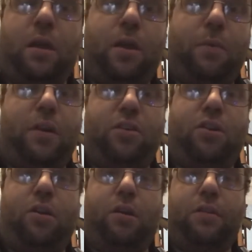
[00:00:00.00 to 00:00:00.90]
which
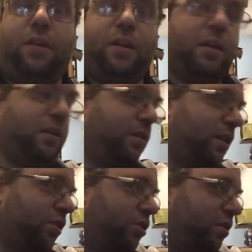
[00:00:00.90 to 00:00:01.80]
are the
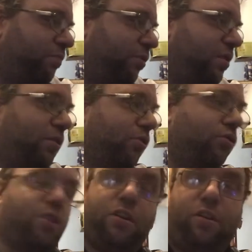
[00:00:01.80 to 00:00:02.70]
actions printed on your
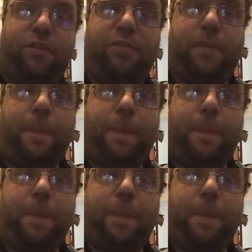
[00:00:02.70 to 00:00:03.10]
cards,